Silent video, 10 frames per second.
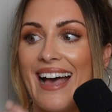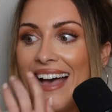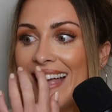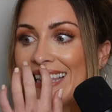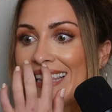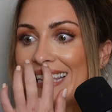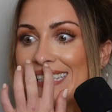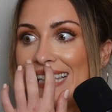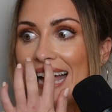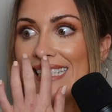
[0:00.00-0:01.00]
and
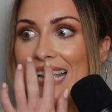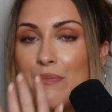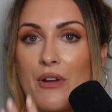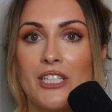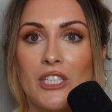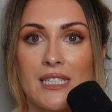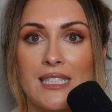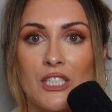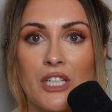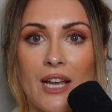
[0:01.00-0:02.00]
it's that separation.
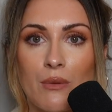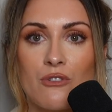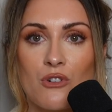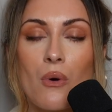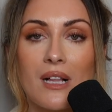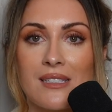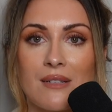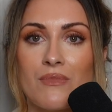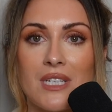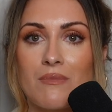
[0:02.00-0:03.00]
It's actually like withdrawal
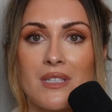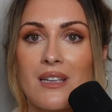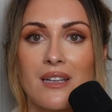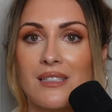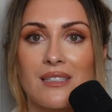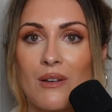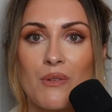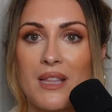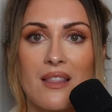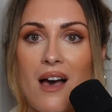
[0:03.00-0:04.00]
symptoms, isn't it? It's like
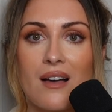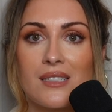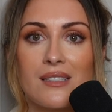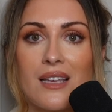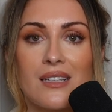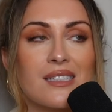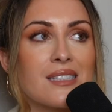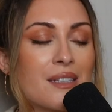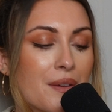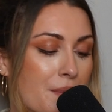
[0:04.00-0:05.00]
one of the hardest
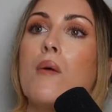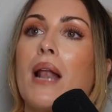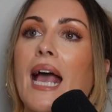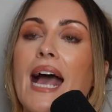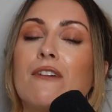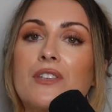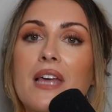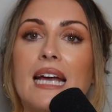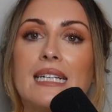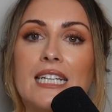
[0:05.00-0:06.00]
things. But like after
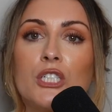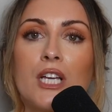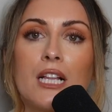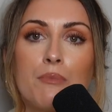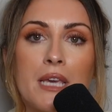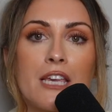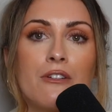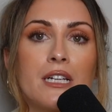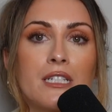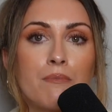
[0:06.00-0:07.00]
that initial
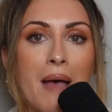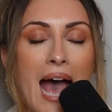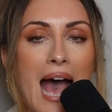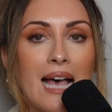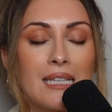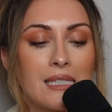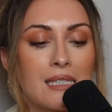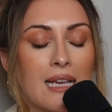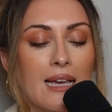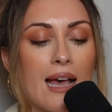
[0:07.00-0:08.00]
period has
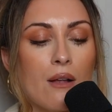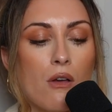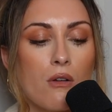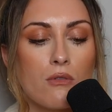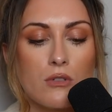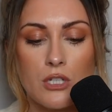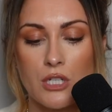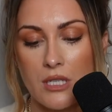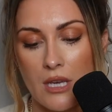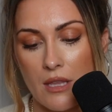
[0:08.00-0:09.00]
passed, like how long ago did
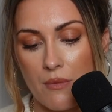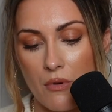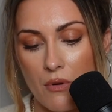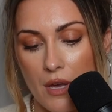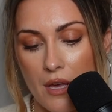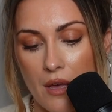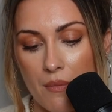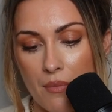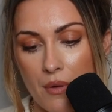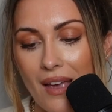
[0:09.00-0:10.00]
you say they broke
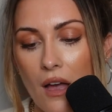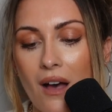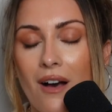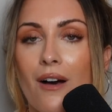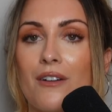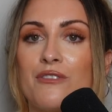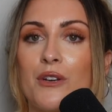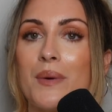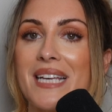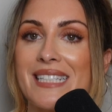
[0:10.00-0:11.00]
up? Oh, a
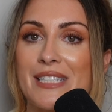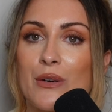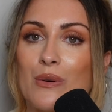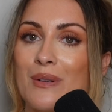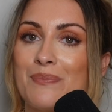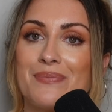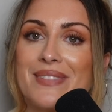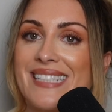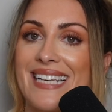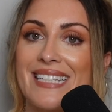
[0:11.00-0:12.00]
few weeks ago.
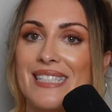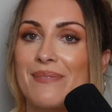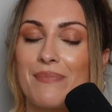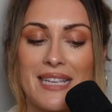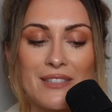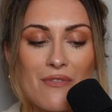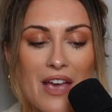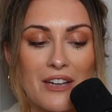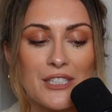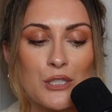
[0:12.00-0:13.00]
See, it's
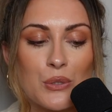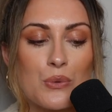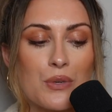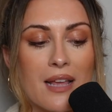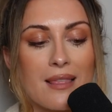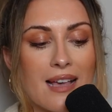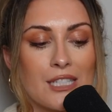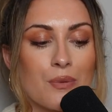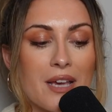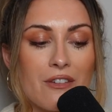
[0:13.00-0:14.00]
very soon, and
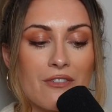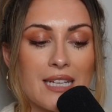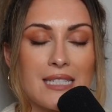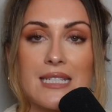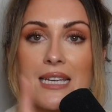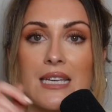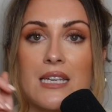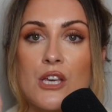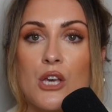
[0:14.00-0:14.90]
that's why you're finding it